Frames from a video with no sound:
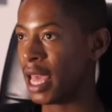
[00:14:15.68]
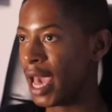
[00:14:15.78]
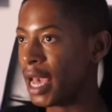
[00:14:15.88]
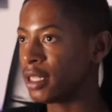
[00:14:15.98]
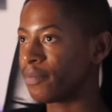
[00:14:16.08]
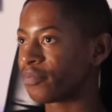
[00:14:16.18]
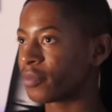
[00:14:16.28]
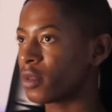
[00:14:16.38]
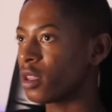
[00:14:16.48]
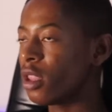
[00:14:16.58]
And
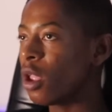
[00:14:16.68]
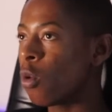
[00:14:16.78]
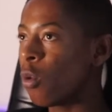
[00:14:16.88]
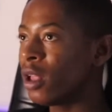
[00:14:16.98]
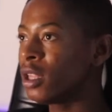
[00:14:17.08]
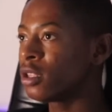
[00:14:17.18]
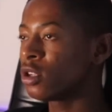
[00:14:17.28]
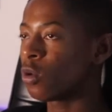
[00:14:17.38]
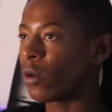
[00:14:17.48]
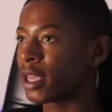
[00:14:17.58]
while
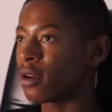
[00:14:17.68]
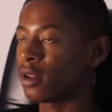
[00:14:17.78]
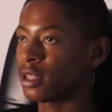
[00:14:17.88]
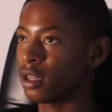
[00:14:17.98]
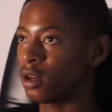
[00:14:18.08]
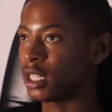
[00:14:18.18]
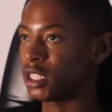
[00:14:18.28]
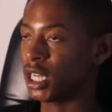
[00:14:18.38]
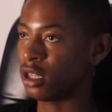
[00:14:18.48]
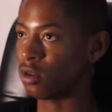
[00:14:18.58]
working on the
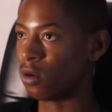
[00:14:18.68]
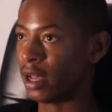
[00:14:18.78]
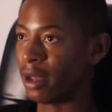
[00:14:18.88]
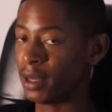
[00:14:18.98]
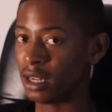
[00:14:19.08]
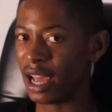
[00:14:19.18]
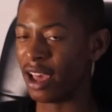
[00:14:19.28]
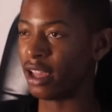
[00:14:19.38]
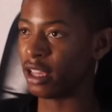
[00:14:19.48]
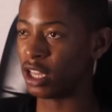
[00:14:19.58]
journey,
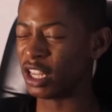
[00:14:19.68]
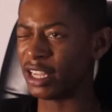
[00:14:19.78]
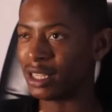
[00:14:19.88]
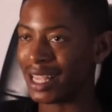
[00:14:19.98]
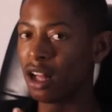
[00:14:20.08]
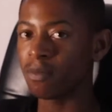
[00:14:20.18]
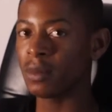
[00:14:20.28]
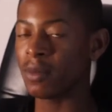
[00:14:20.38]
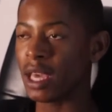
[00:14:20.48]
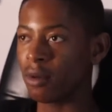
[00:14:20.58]
it has helped
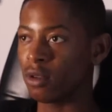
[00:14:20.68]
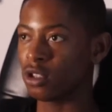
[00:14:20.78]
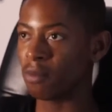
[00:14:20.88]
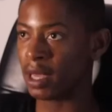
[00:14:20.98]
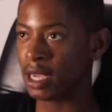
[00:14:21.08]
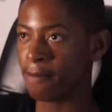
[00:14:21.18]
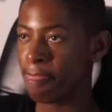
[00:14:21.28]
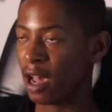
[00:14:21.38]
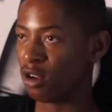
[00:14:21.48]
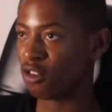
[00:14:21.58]
me be able to make
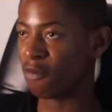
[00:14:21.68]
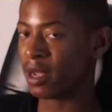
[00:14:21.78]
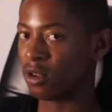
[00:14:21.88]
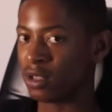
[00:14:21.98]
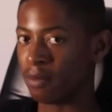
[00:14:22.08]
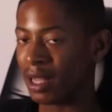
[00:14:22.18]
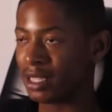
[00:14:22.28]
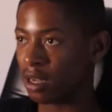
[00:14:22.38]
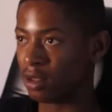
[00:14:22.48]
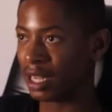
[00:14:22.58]
a lot of money, because
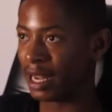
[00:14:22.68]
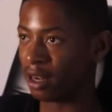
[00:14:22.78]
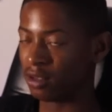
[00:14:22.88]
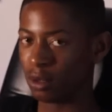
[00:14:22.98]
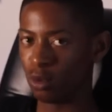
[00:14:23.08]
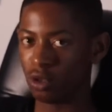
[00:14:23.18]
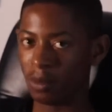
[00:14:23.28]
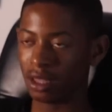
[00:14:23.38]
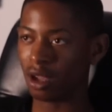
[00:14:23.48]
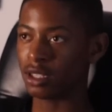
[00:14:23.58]
months down the line I was able to
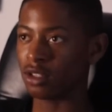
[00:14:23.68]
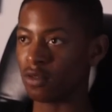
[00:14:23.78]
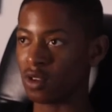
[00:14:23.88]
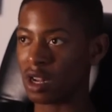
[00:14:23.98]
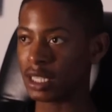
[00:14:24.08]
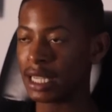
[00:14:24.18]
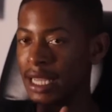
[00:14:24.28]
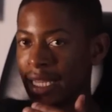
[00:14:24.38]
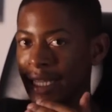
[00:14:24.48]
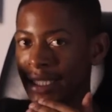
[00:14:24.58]
make thousands of dollars
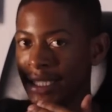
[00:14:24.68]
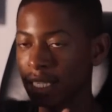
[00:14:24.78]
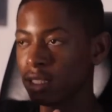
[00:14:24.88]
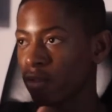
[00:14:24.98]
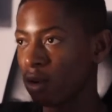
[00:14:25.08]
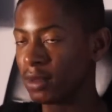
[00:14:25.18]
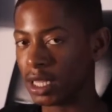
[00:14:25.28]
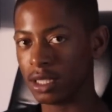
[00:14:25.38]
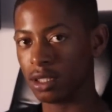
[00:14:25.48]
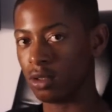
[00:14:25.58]
just from
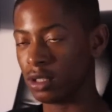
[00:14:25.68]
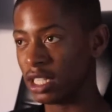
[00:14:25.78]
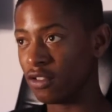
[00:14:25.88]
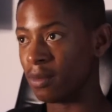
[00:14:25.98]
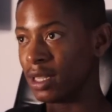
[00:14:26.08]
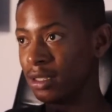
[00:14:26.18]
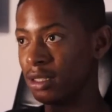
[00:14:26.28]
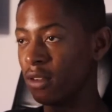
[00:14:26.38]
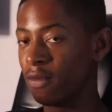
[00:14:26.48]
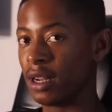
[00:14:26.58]
this, just from this
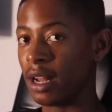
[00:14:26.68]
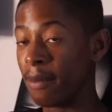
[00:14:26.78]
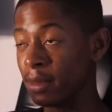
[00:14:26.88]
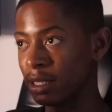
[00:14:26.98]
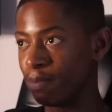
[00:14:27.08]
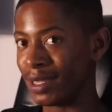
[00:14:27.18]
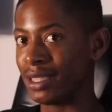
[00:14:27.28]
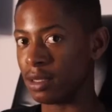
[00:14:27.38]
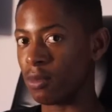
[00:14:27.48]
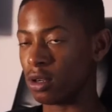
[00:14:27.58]
different this
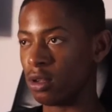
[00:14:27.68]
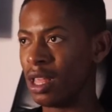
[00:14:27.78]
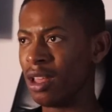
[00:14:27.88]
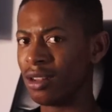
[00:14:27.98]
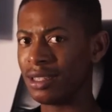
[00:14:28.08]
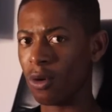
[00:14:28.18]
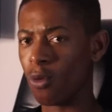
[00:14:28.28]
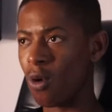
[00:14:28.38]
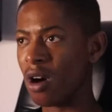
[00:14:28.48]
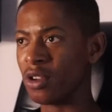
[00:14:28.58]
business model. It's like,
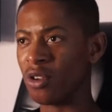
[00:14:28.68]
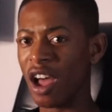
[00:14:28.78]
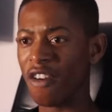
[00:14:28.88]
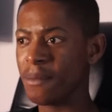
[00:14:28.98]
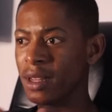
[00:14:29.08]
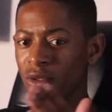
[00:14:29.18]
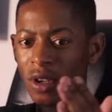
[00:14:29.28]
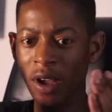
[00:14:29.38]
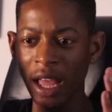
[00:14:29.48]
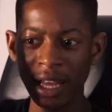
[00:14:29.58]
wow, I've been
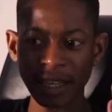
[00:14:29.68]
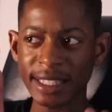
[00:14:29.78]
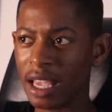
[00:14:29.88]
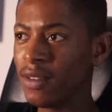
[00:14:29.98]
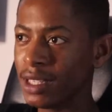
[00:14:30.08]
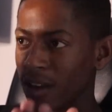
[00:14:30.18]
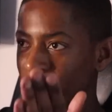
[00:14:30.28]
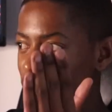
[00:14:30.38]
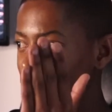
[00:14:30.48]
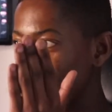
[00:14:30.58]
doing savings, I've
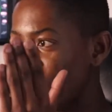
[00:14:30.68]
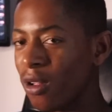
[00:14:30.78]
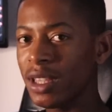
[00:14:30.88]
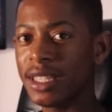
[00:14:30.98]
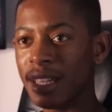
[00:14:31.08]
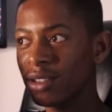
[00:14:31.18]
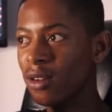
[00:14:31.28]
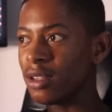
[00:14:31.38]
been doing all these things.